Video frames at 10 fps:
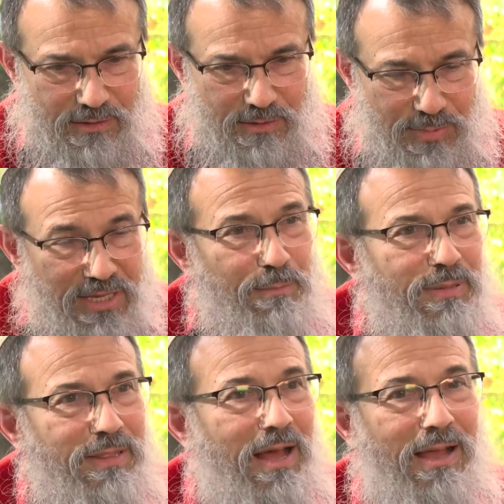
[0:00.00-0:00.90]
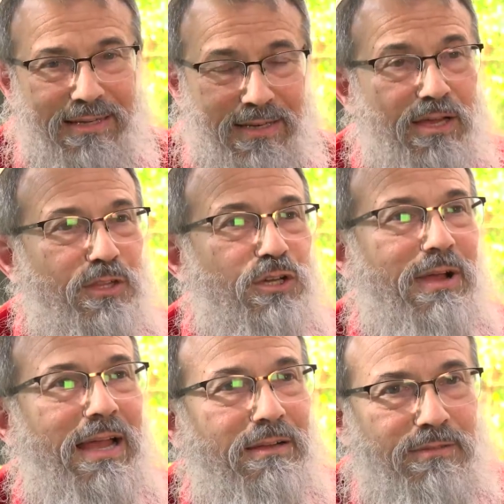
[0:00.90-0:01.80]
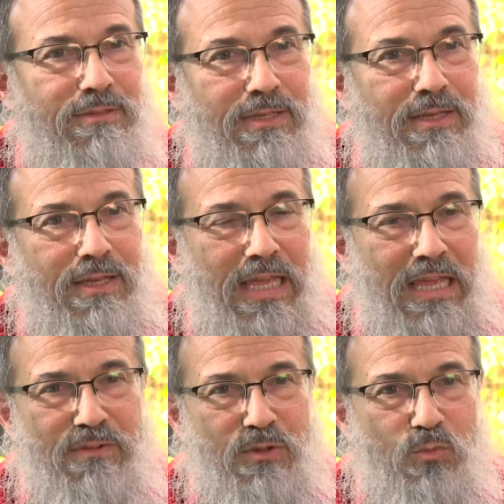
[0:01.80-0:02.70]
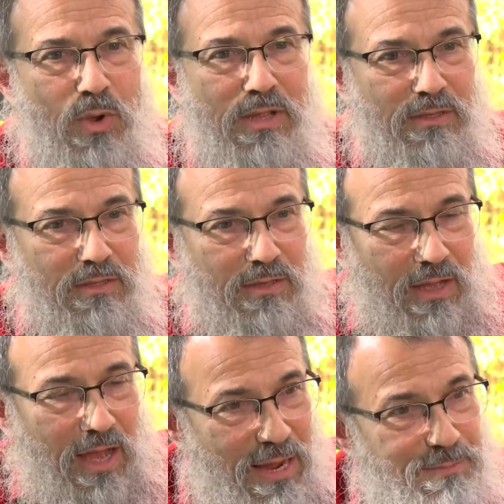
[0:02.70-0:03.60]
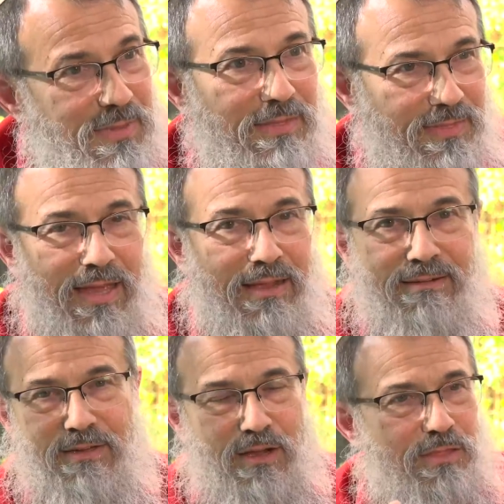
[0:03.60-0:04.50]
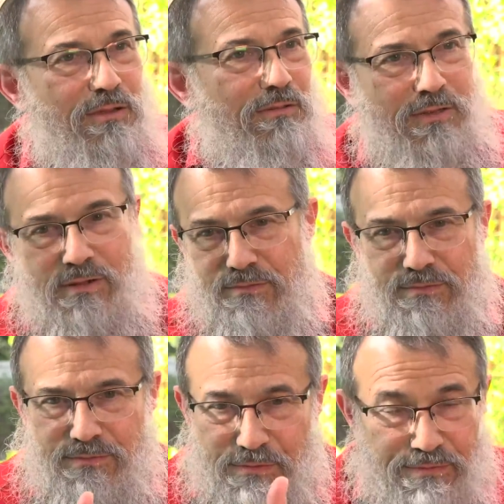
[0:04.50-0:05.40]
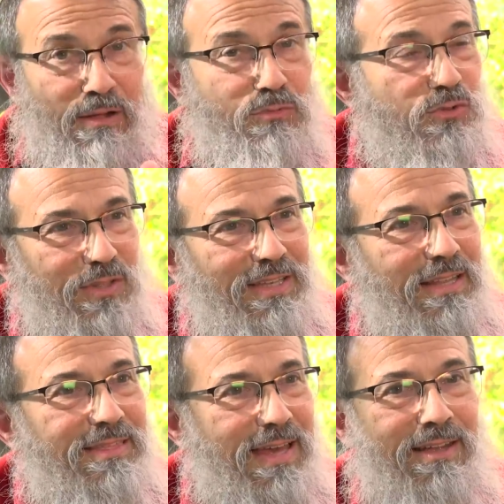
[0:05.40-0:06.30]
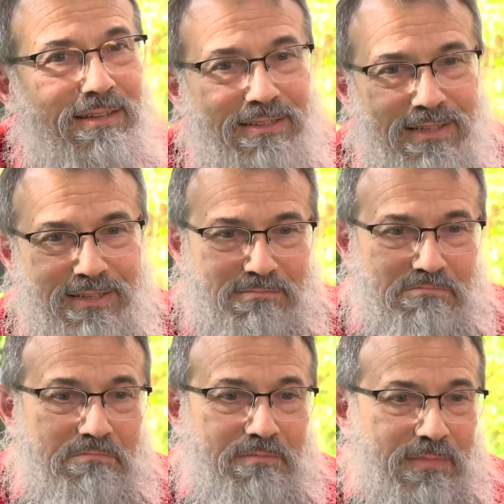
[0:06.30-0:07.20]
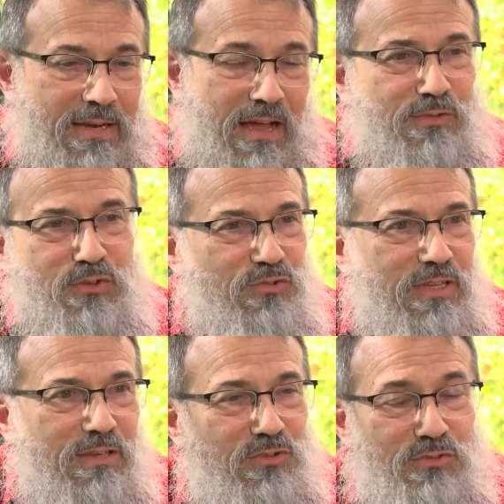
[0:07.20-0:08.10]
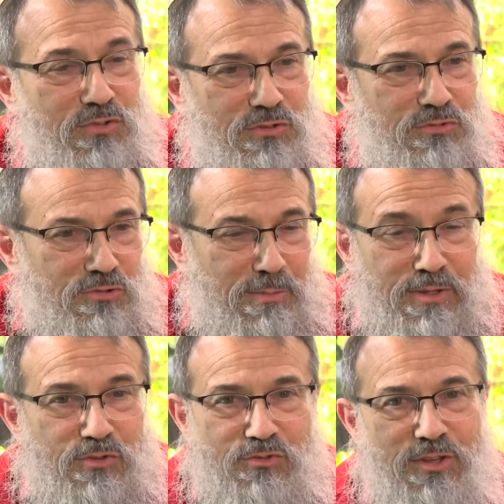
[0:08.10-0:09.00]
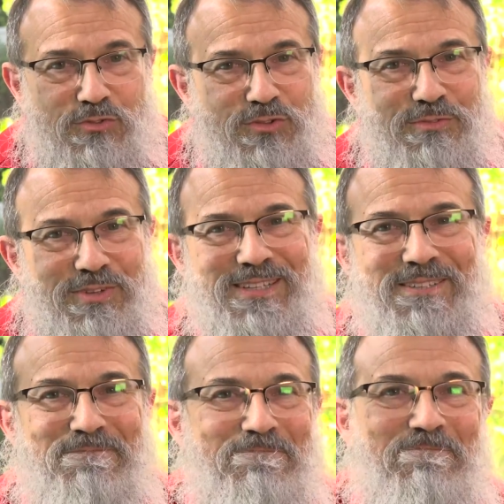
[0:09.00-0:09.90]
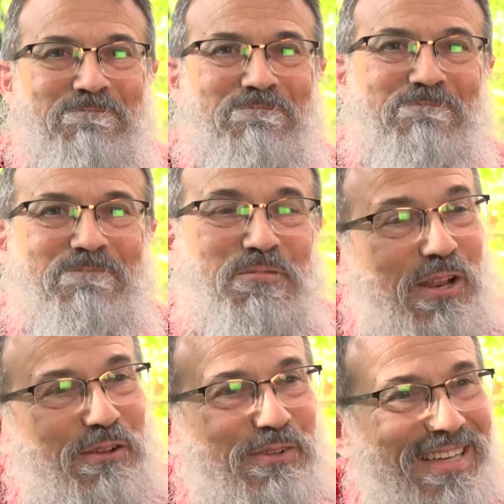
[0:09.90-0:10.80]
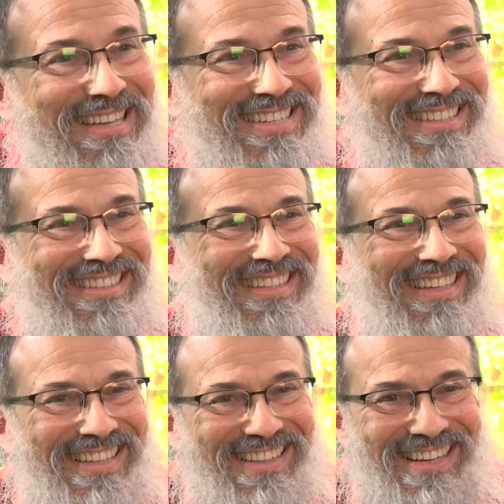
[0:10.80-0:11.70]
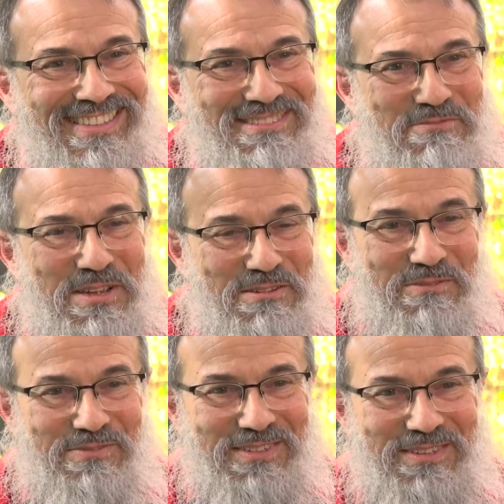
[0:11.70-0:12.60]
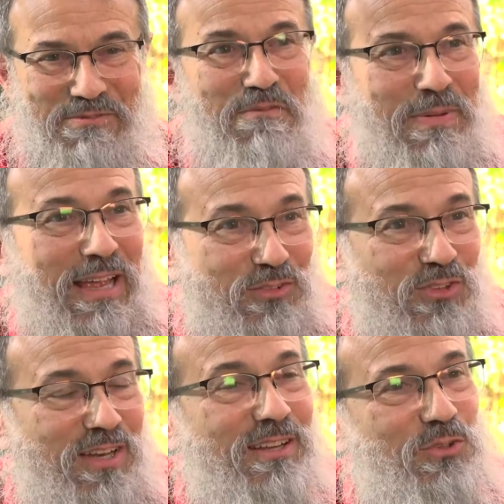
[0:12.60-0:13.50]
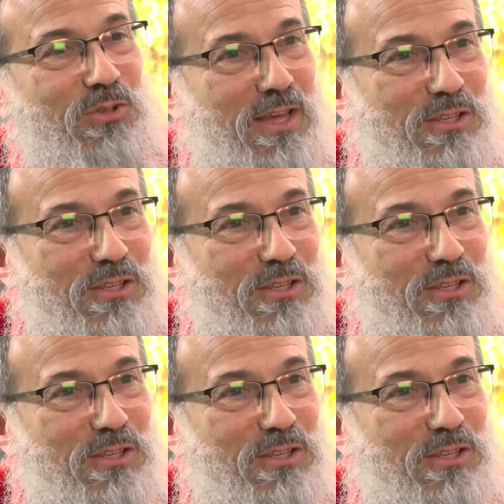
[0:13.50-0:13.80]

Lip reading: being applied on the ground, even when I'm not there and other of the founders are not there, that obviously gives us a tremendous sense of gratification that we've passed it on to another